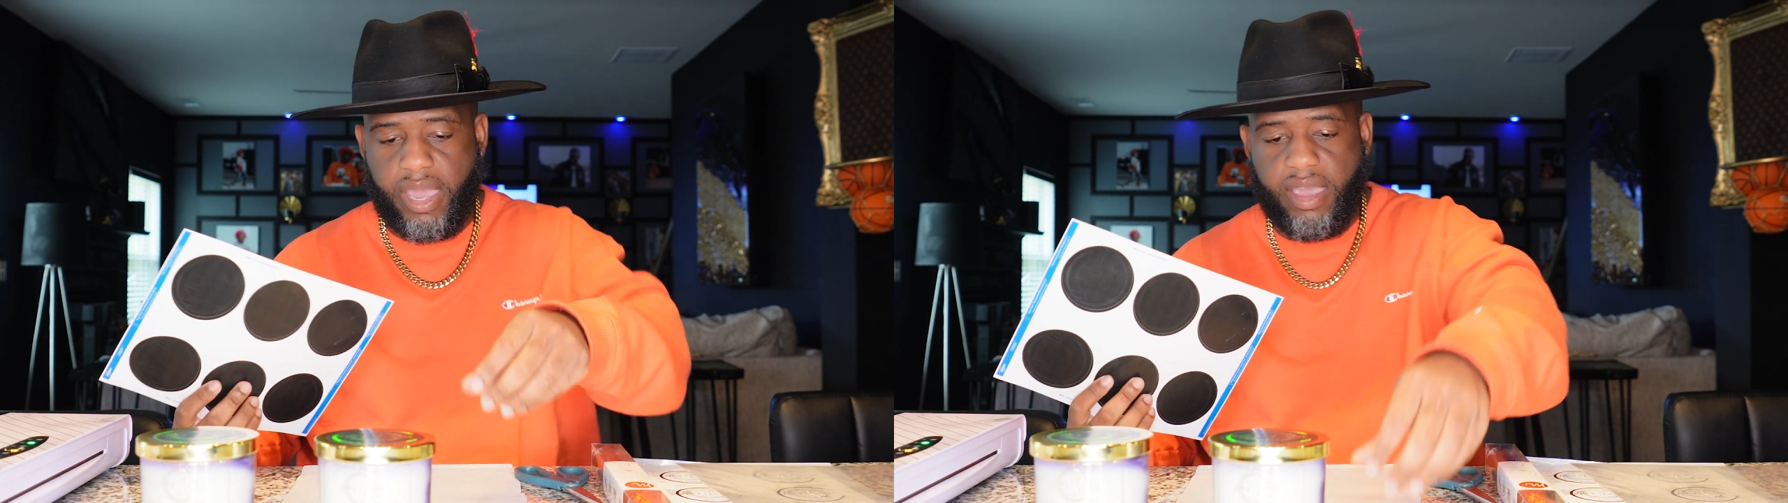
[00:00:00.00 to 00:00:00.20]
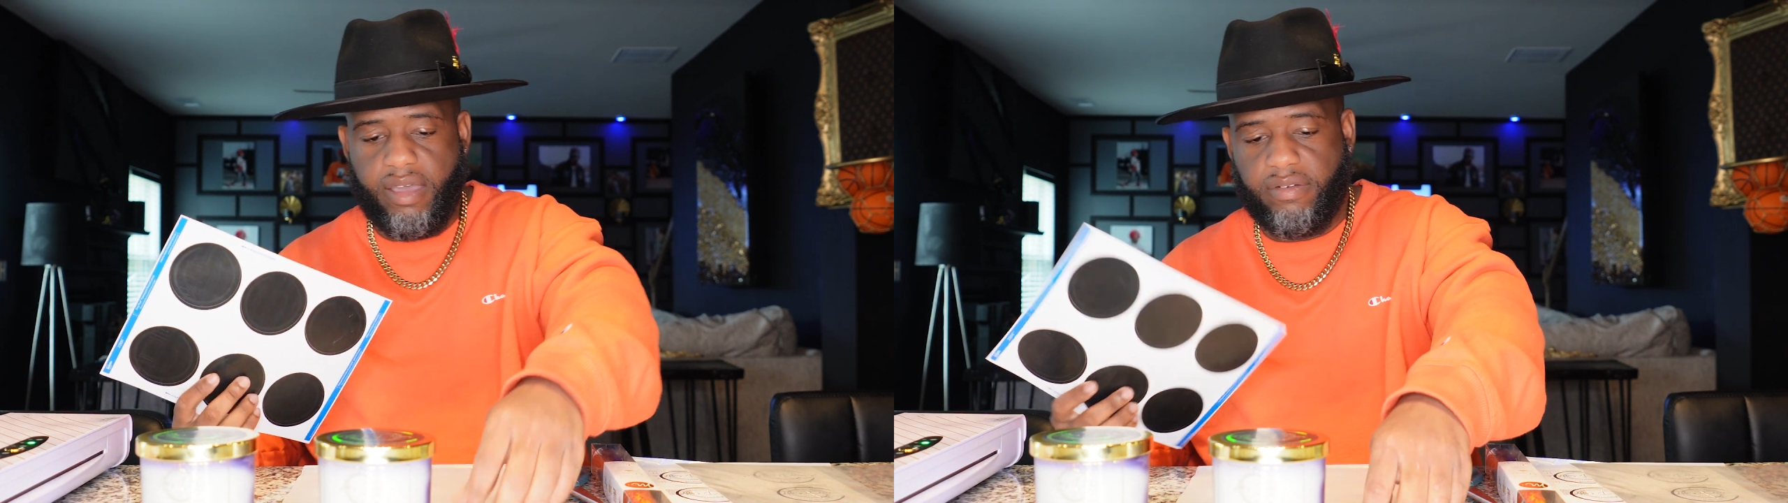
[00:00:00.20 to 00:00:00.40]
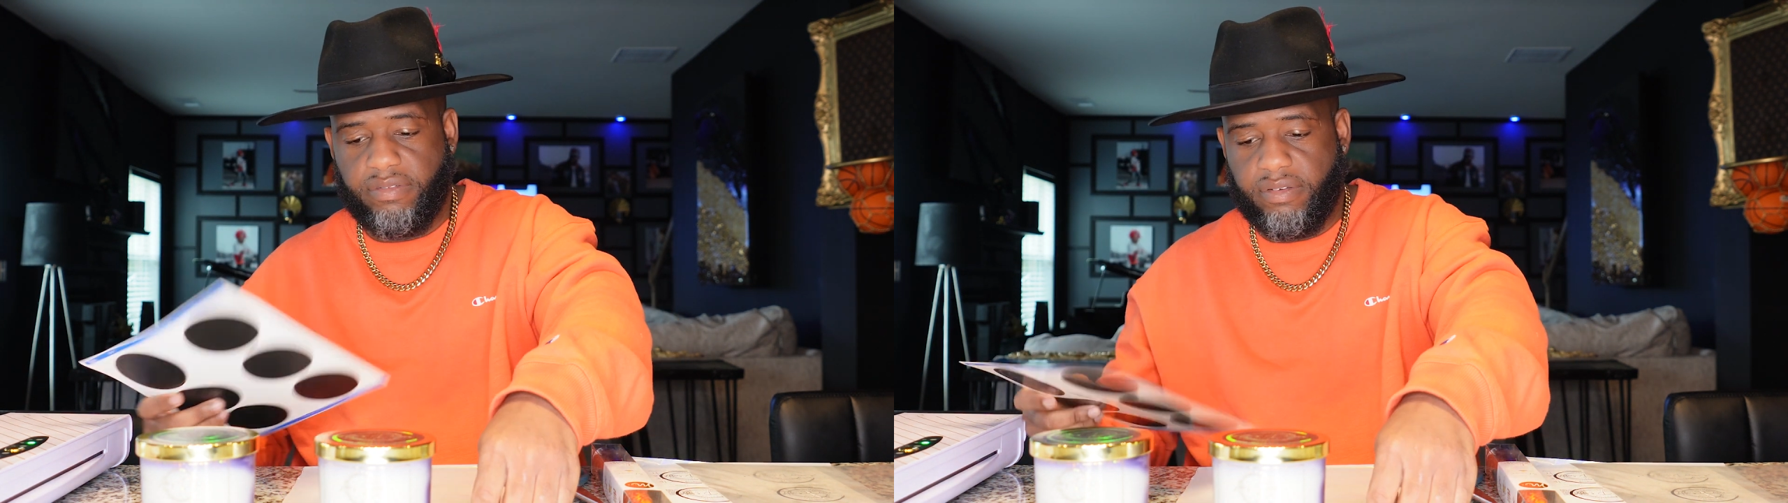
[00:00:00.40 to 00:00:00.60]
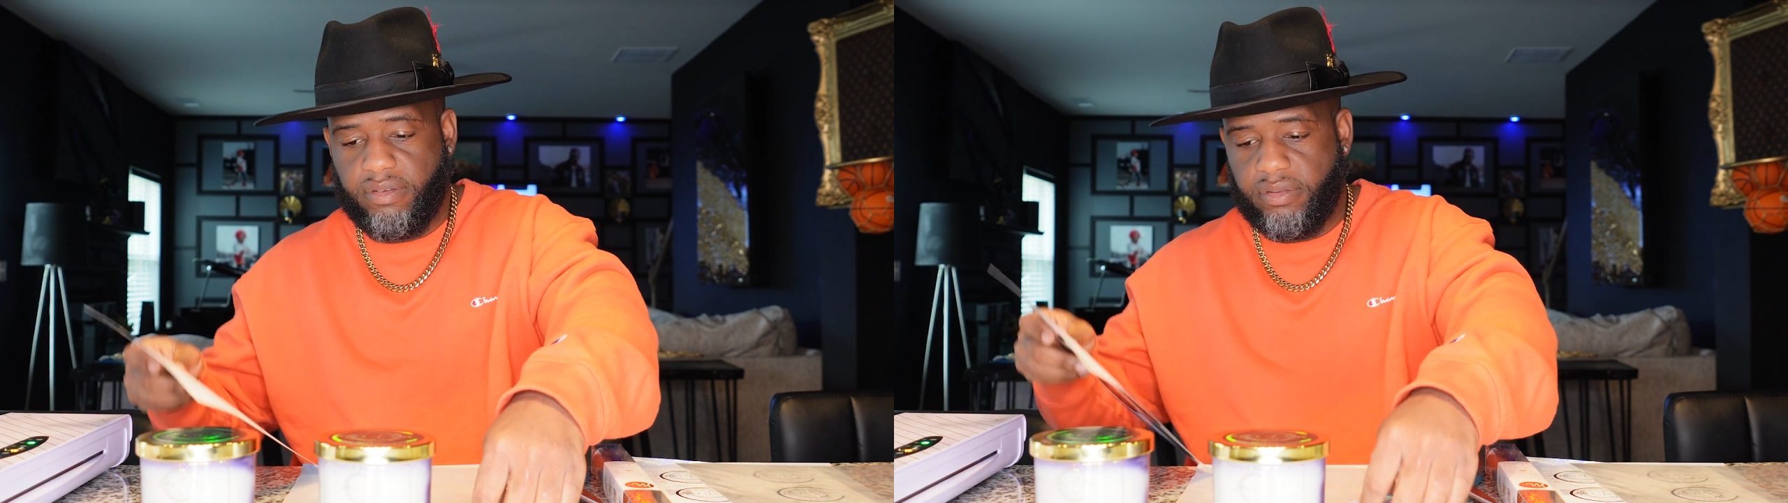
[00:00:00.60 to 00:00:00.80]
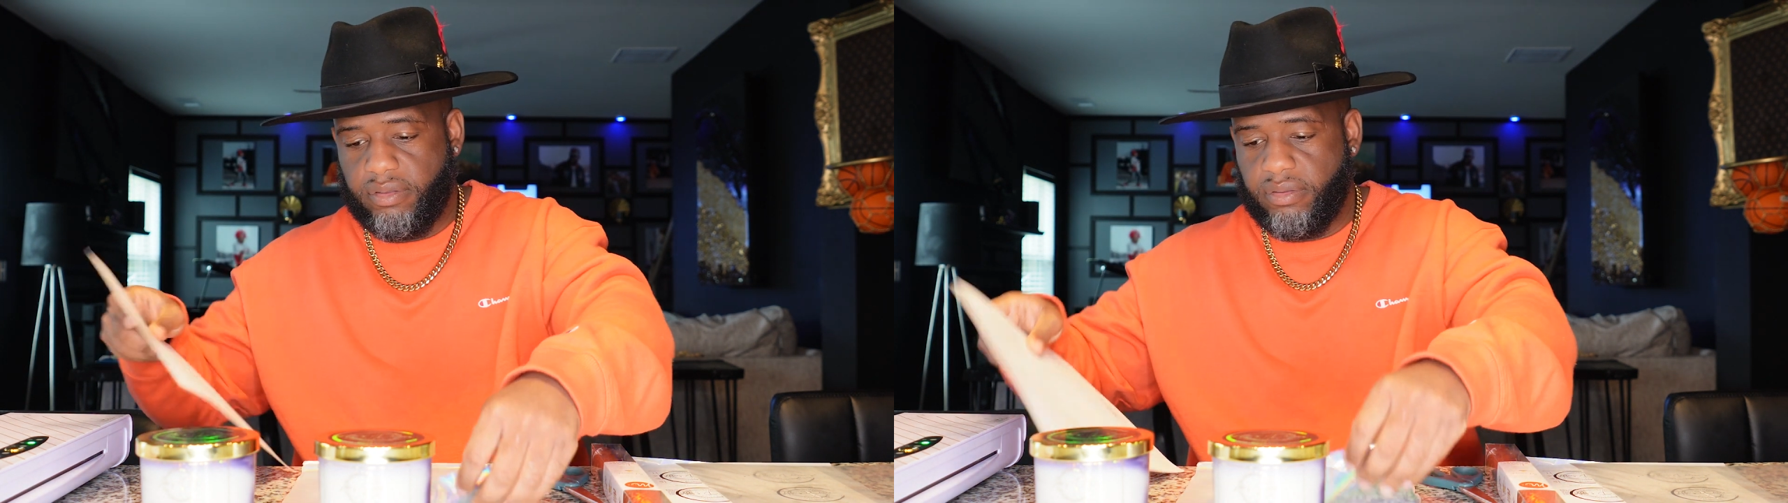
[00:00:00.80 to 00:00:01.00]

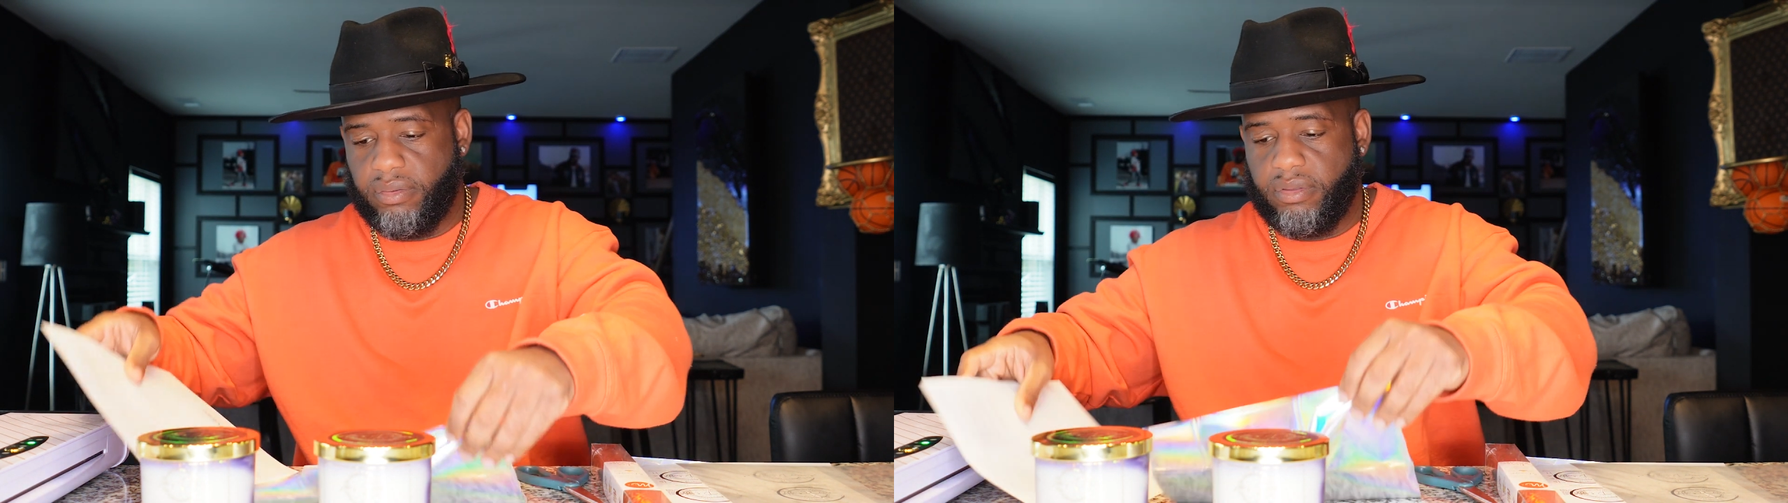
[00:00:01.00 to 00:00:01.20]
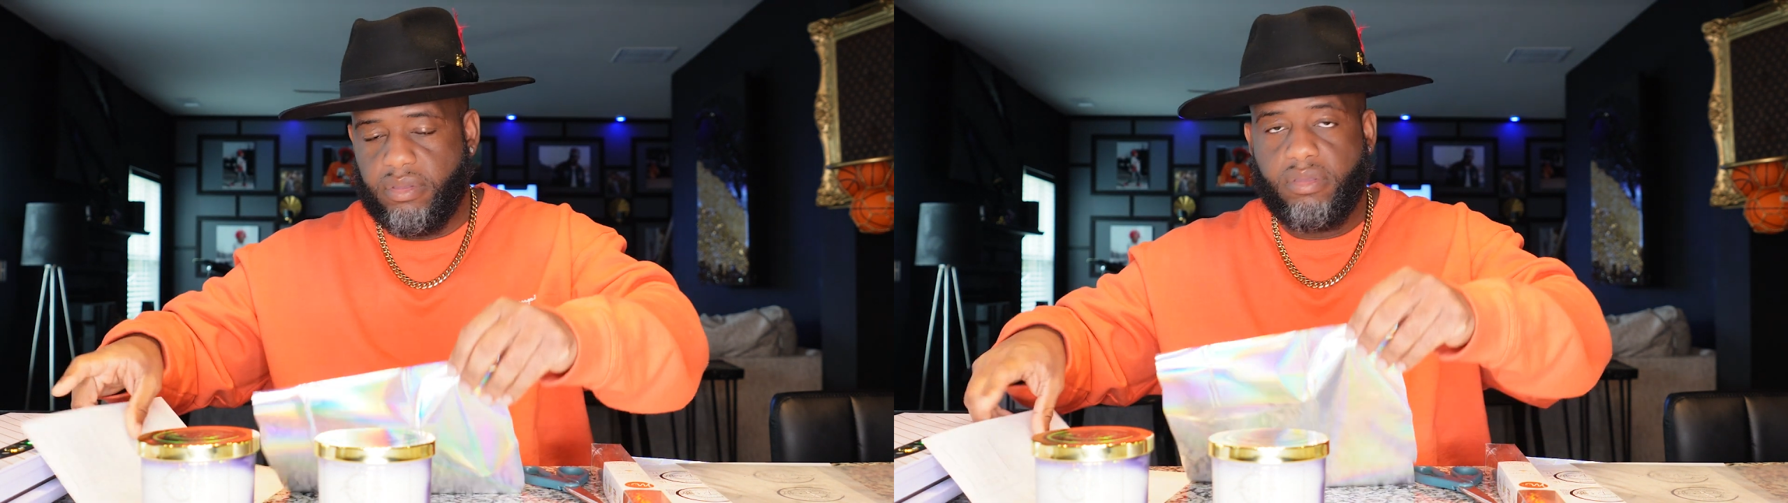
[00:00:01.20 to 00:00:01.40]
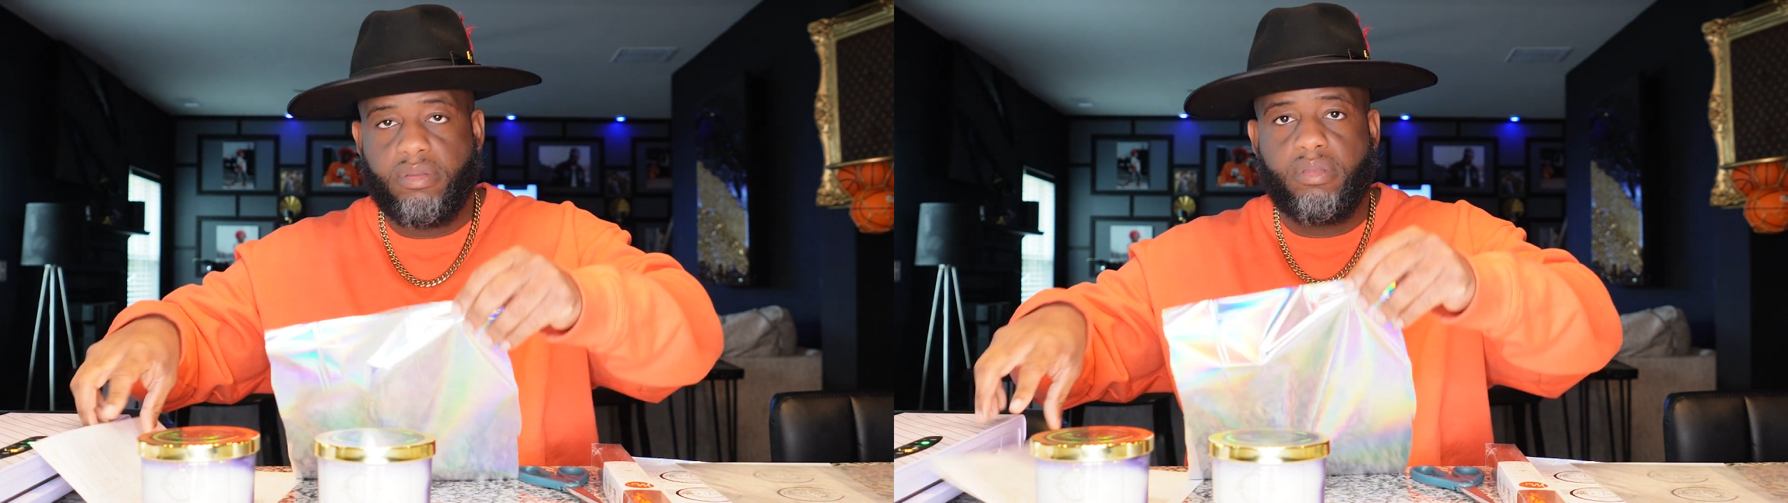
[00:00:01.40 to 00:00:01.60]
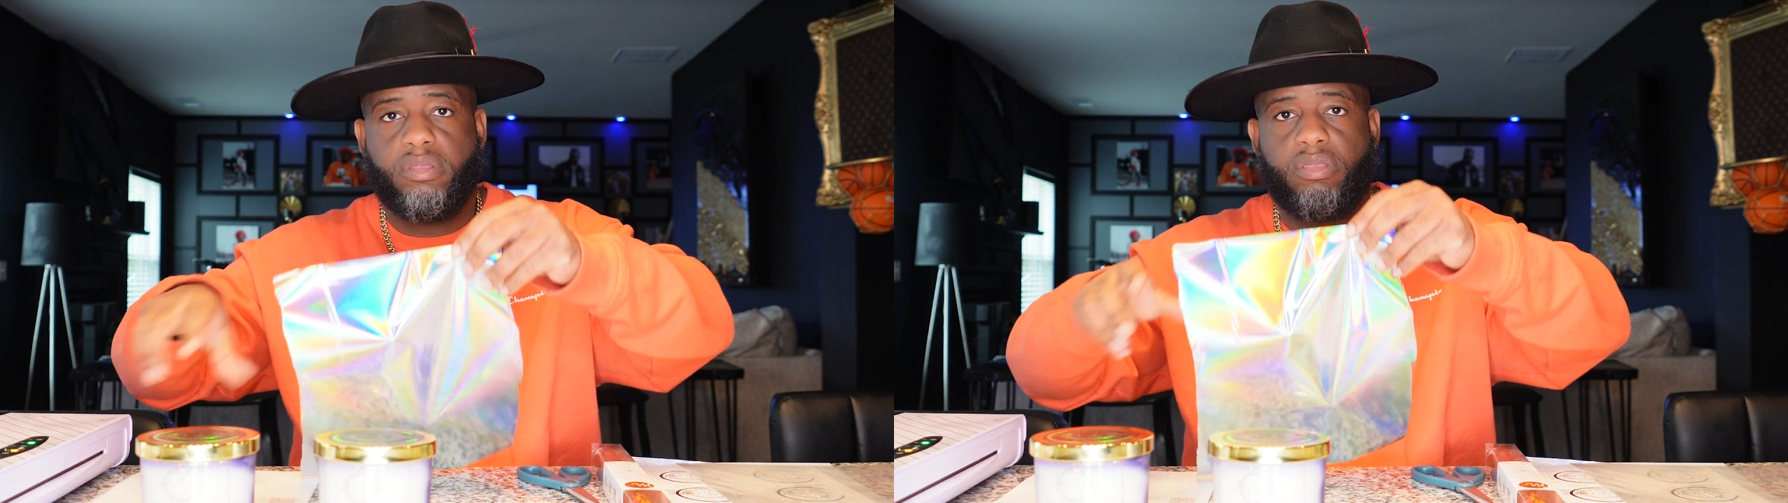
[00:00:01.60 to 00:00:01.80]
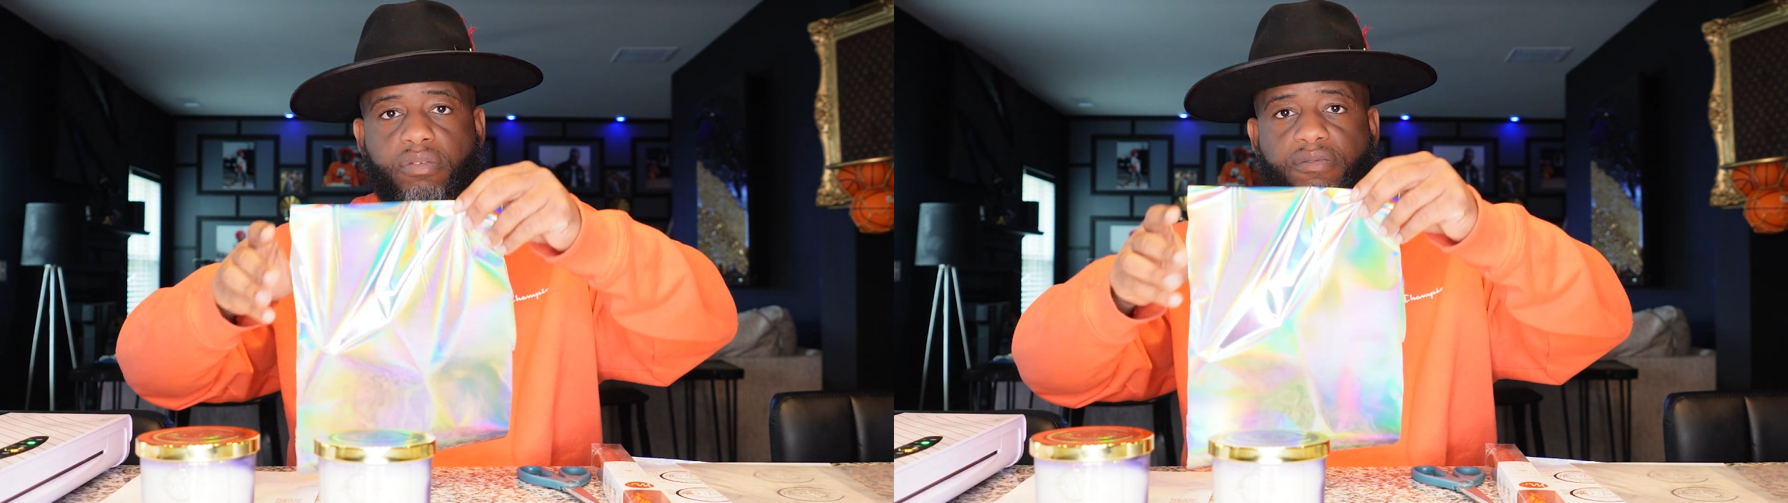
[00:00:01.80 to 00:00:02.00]
have the